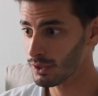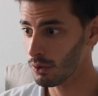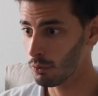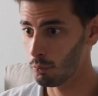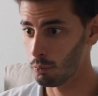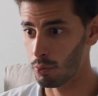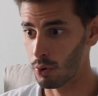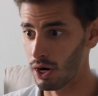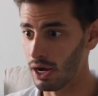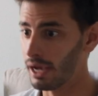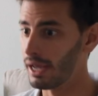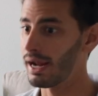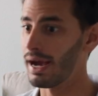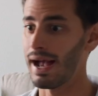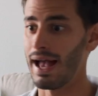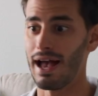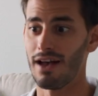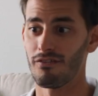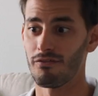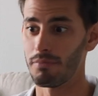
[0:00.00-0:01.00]
Brian and I
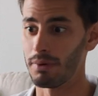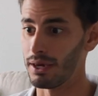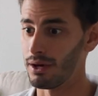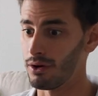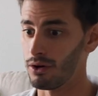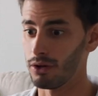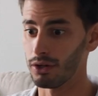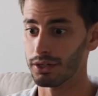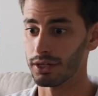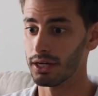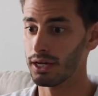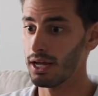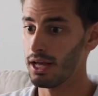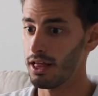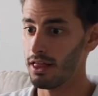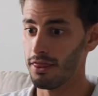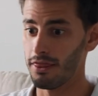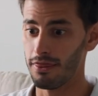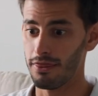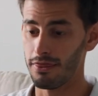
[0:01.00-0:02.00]
have built
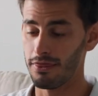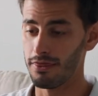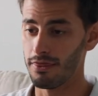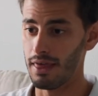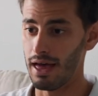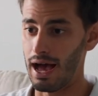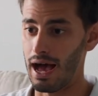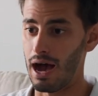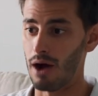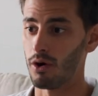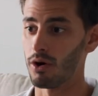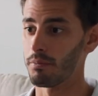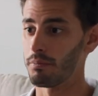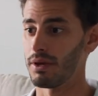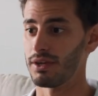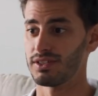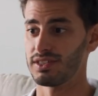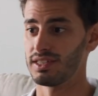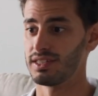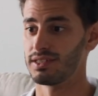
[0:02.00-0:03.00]
our
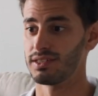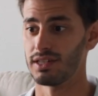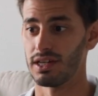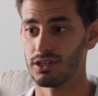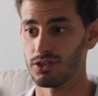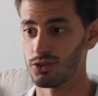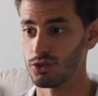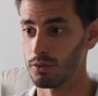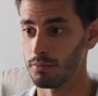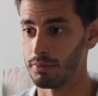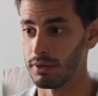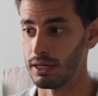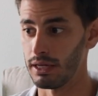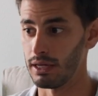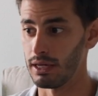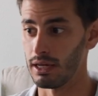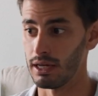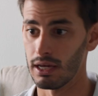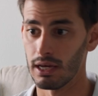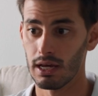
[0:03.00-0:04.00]
businesses to
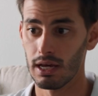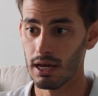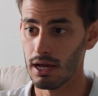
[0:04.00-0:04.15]
be